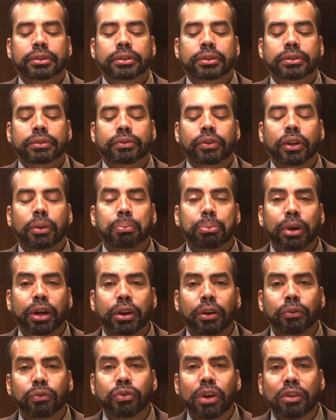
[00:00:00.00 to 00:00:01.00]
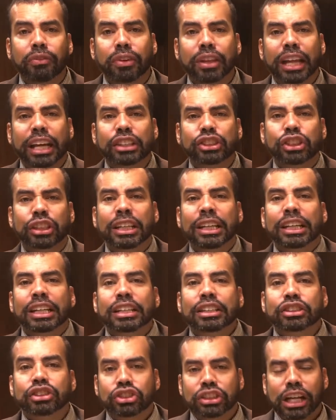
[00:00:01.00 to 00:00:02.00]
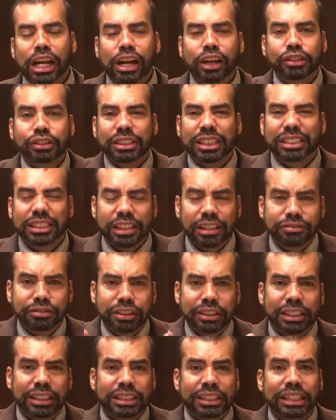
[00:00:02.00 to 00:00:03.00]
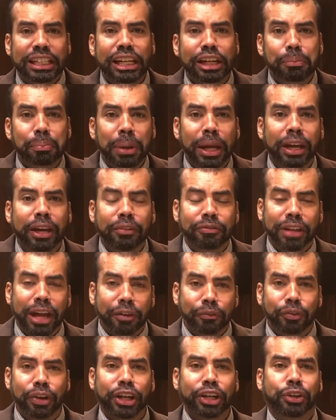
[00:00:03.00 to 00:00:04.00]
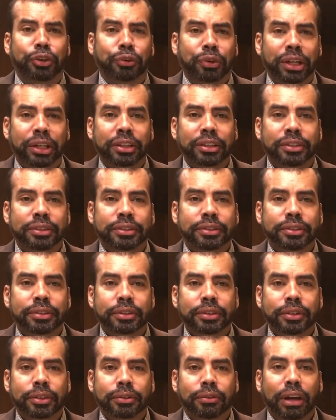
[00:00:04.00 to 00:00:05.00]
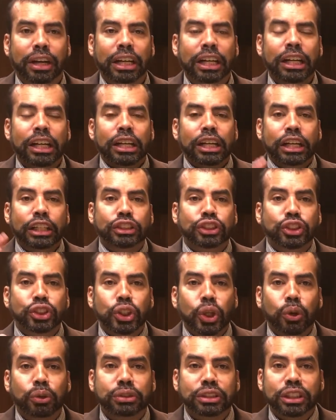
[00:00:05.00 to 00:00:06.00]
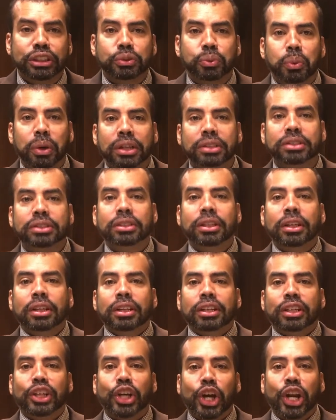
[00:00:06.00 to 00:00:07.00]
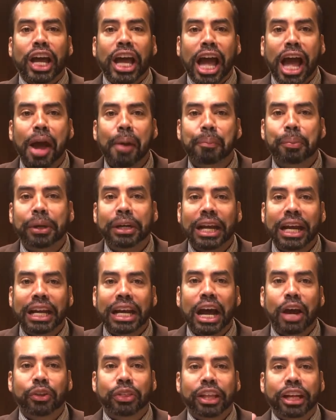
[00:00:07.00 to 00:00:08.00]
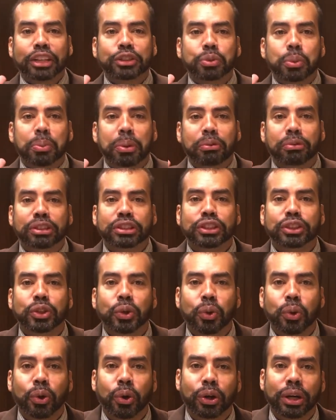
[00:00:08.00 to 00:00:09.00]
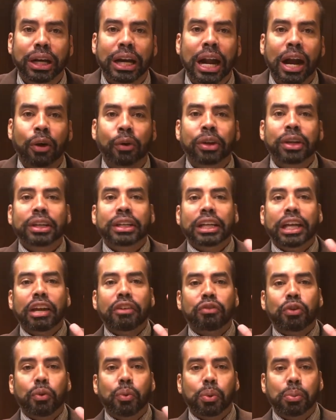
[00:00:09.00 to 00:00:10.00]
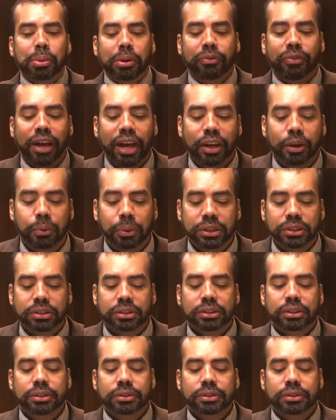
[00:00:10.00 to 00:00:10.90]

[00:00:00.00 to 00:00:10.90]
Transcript: For the book of Revelation tells us and gives us a sneak peek of that victory. Right? It shows us what's going to happen and how things will be restored and how evil will be vanquished.